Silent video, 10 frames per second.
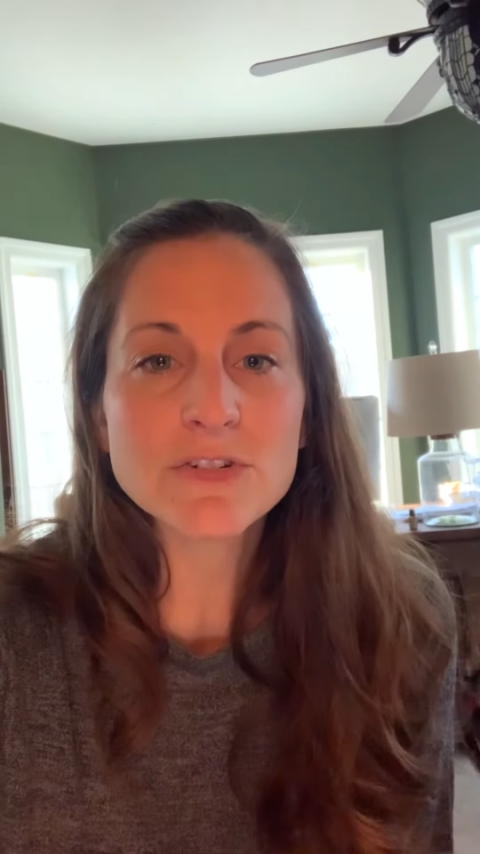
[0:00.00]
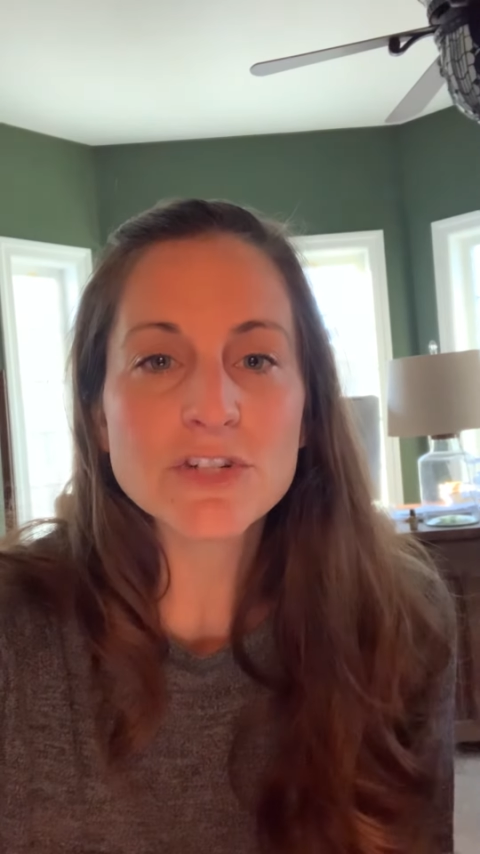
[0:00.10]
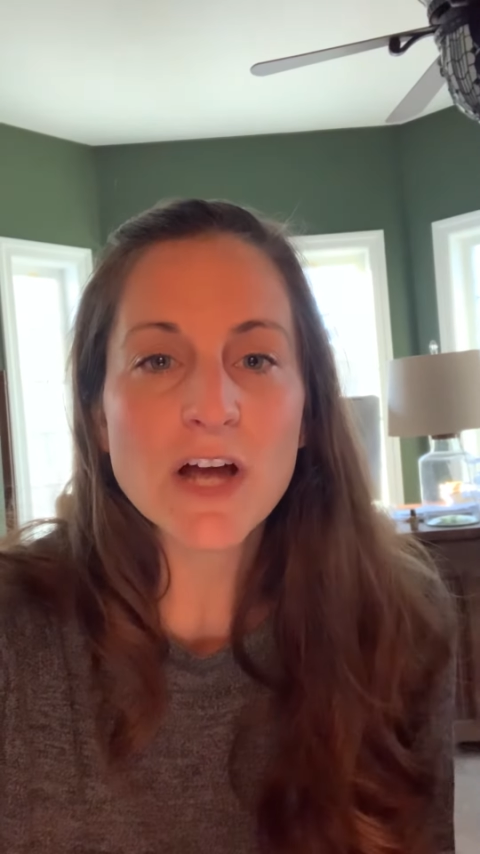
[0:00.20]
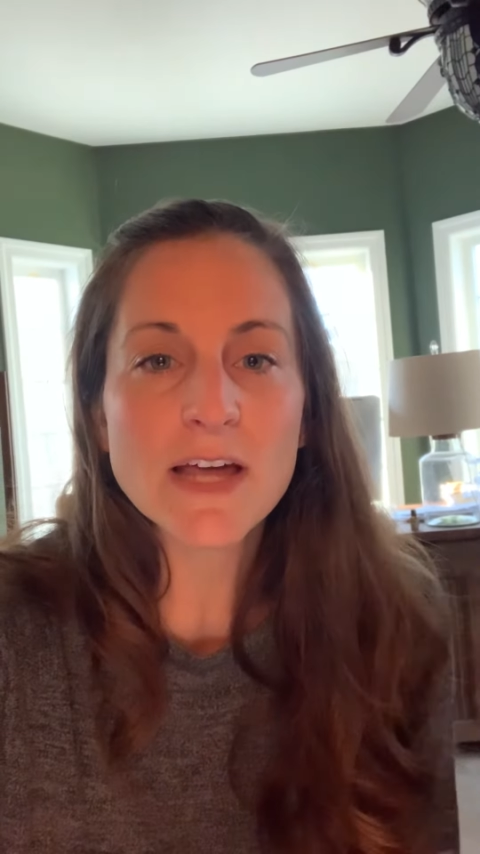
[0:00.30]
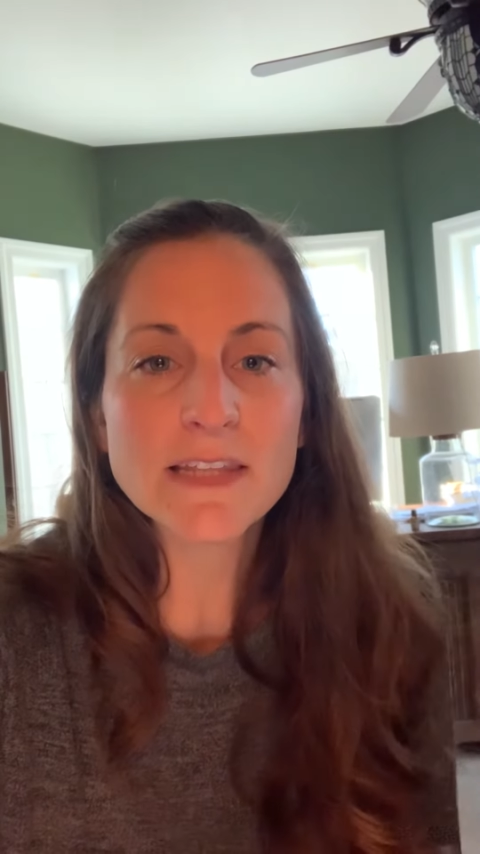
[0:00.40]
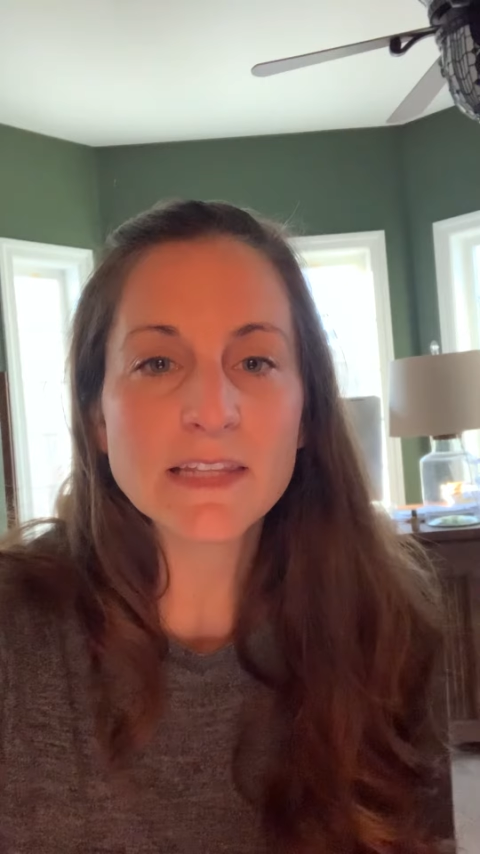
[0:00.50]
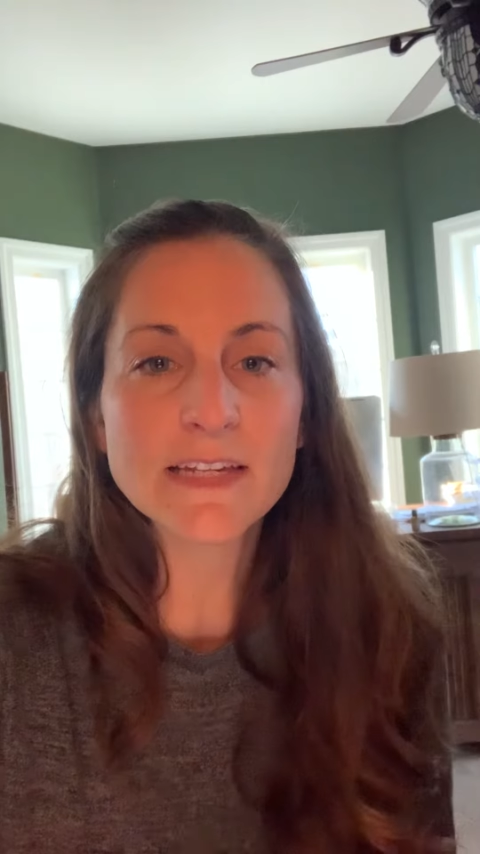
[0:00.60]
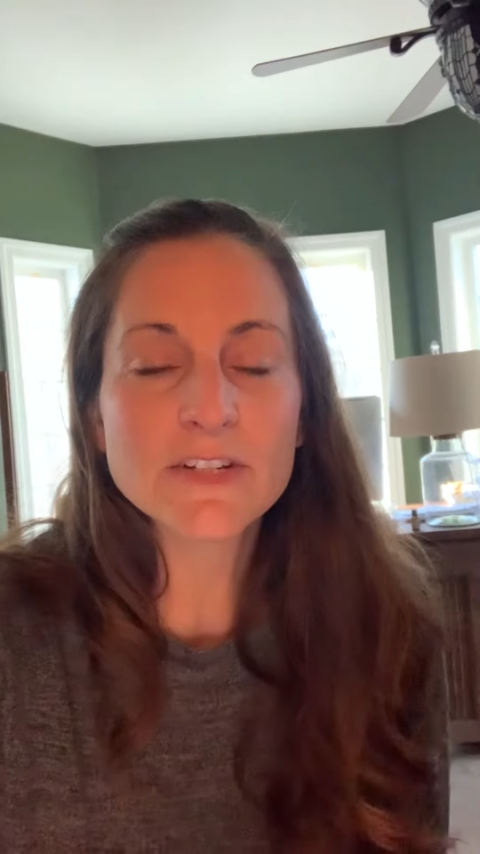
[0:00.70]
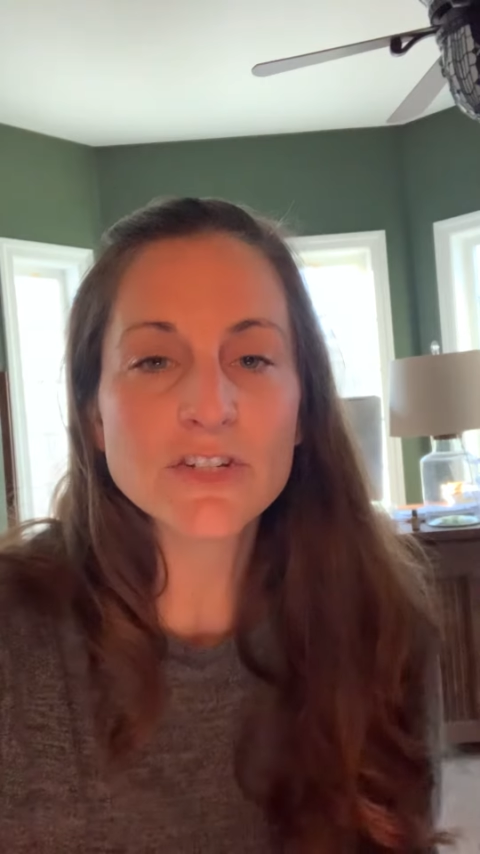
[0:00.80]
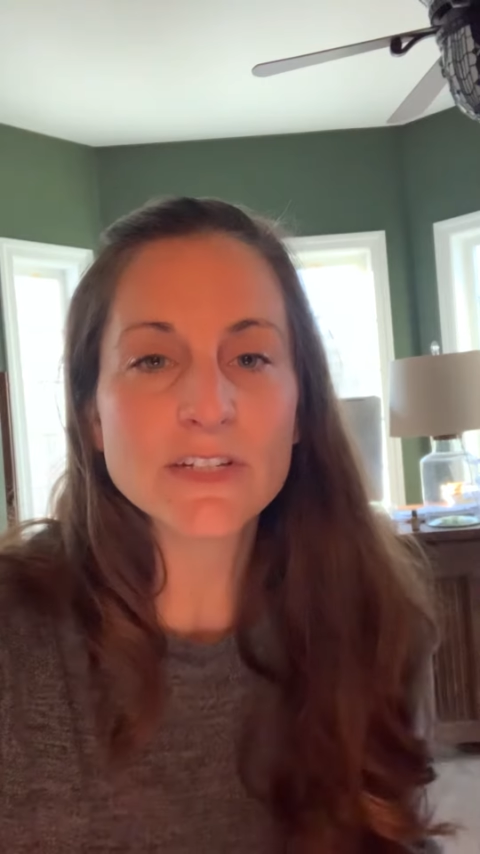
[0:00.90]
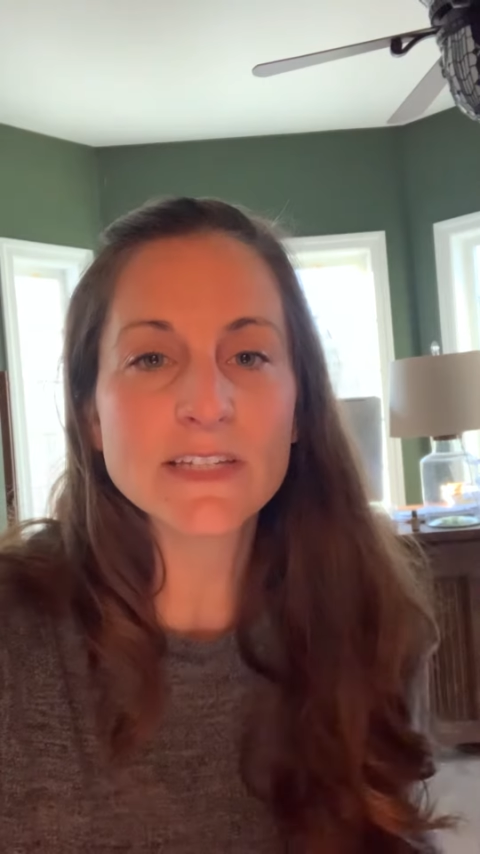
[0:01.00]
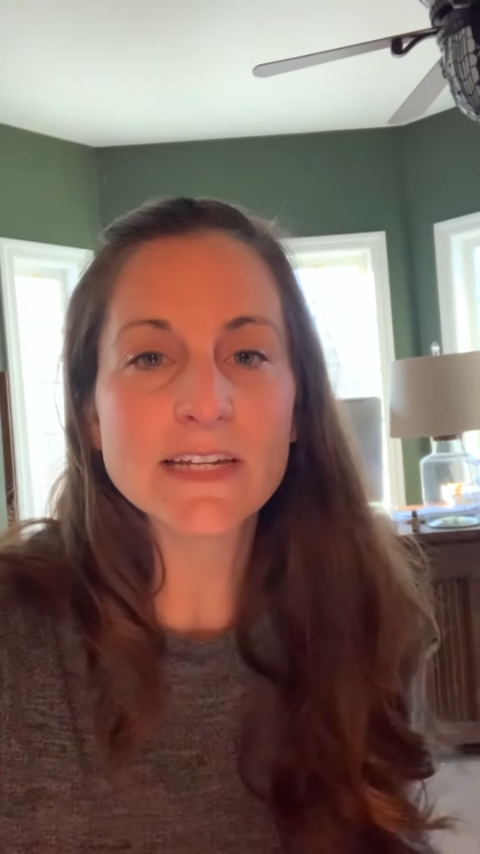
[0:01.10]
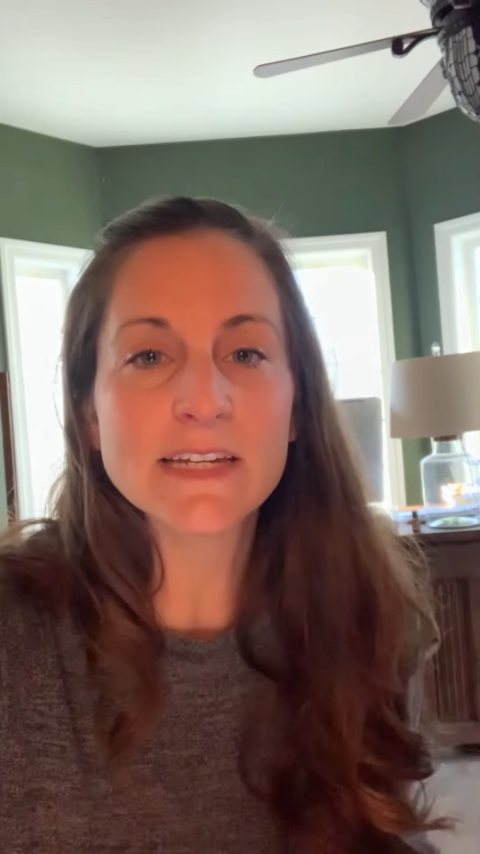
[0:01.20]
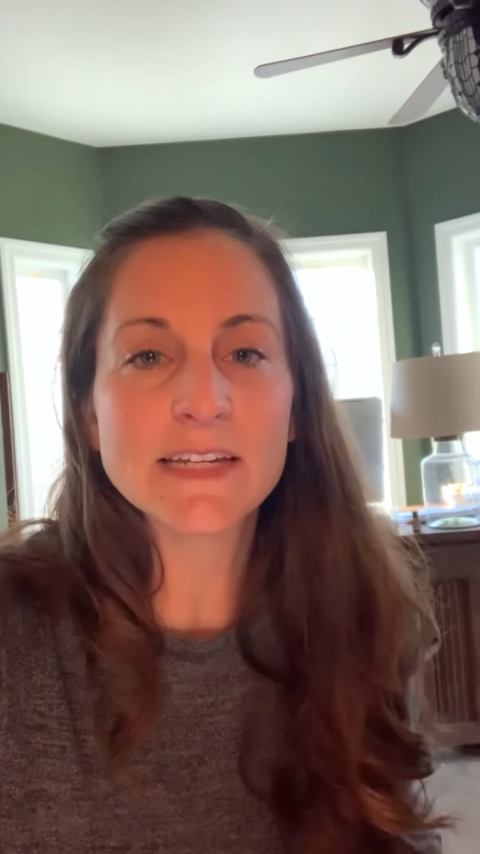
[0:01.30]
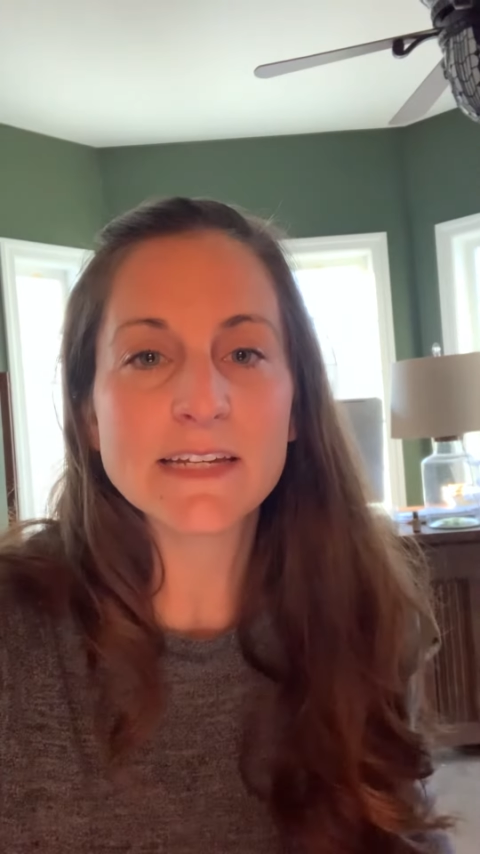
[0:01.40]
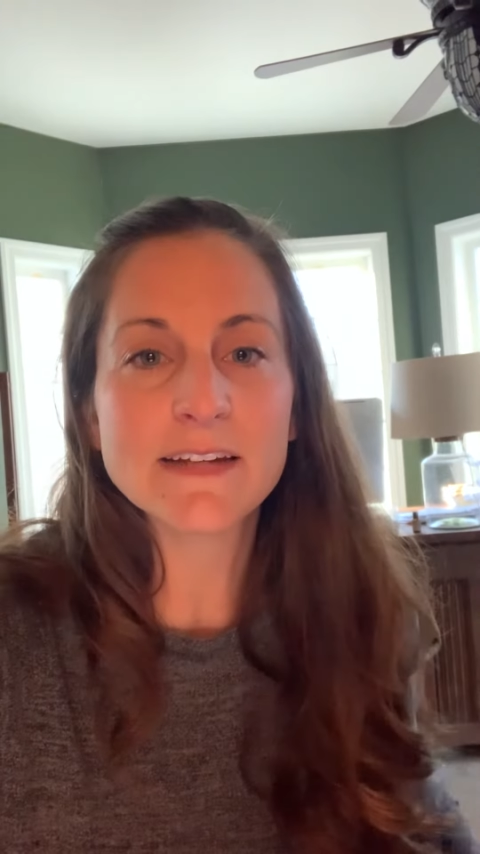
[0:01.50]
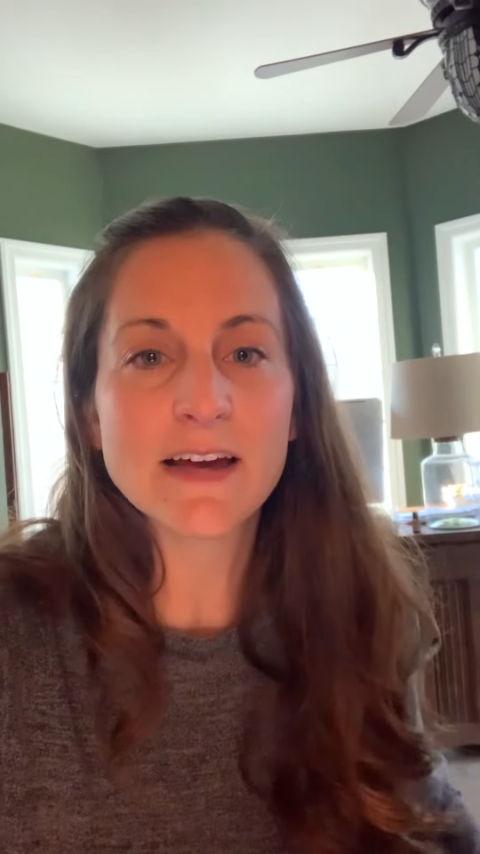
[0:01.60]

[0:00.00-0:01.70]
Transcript: John Lynch is in need